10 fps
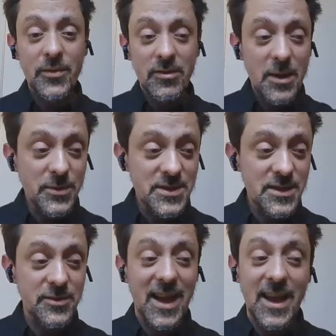you're able to
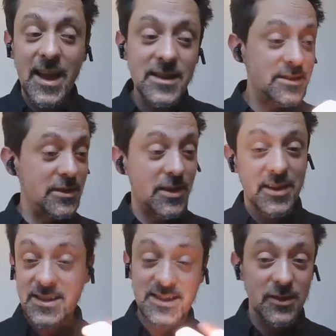do that, and
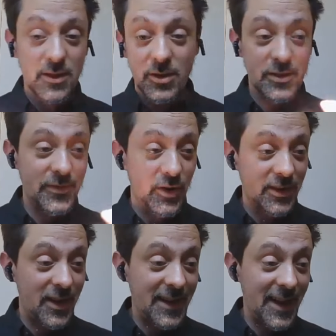there's still a lot of
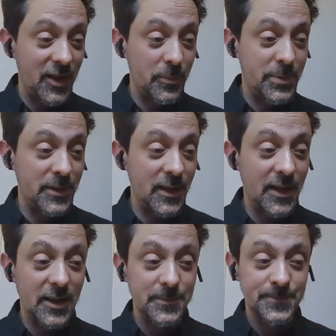online help
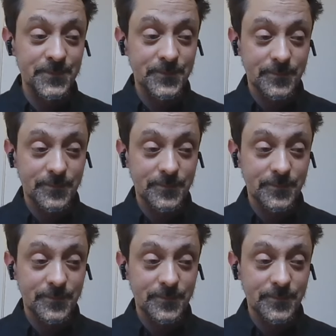in